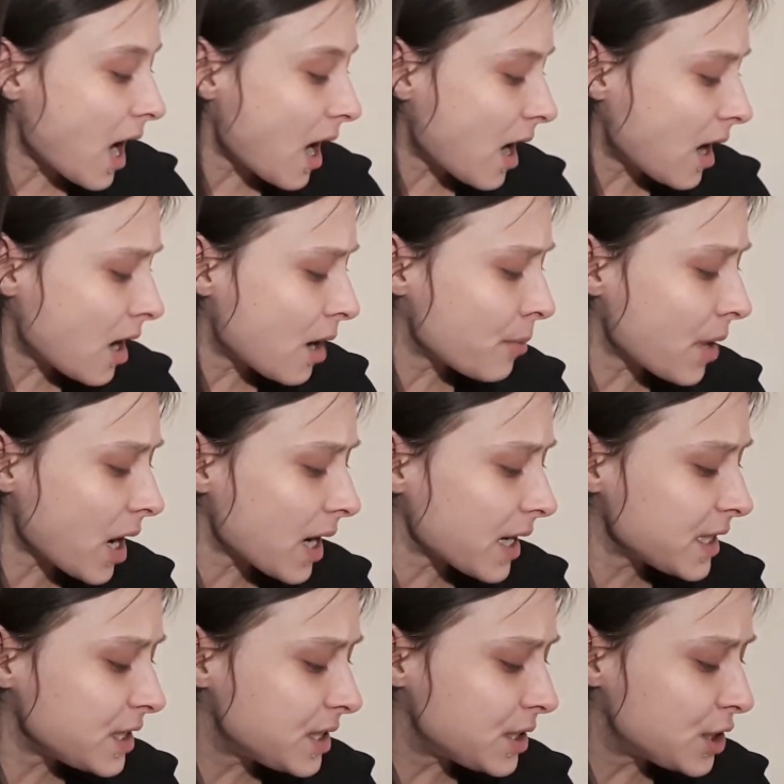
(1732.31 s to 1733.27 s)

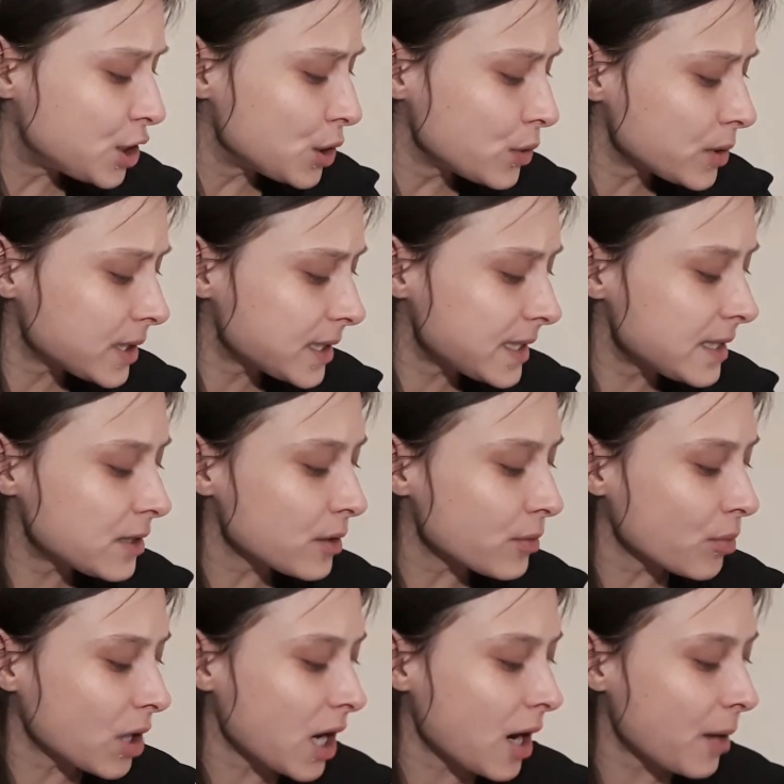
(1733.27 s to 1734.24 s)
I do see
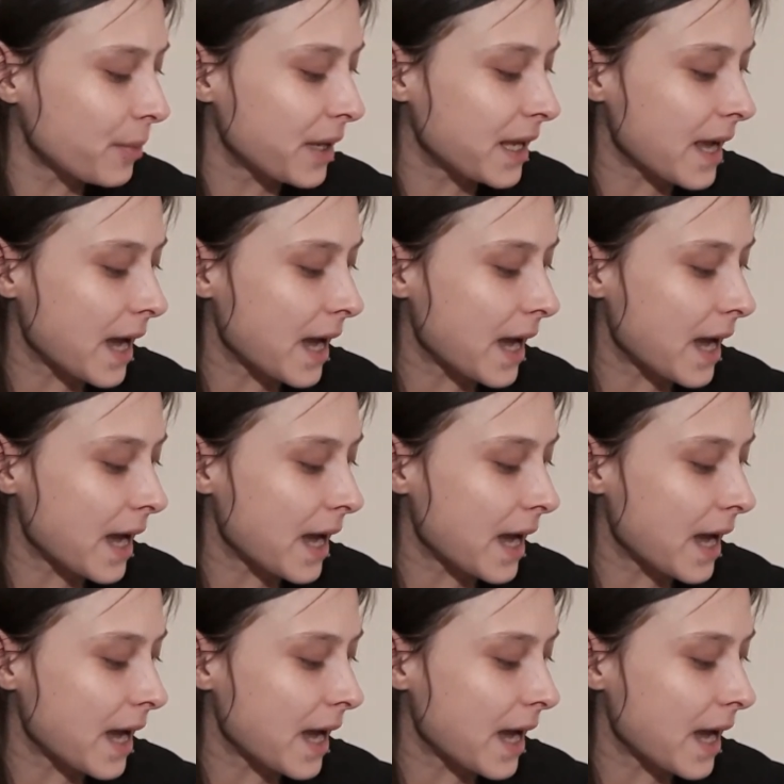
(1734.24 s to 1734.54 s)
them coming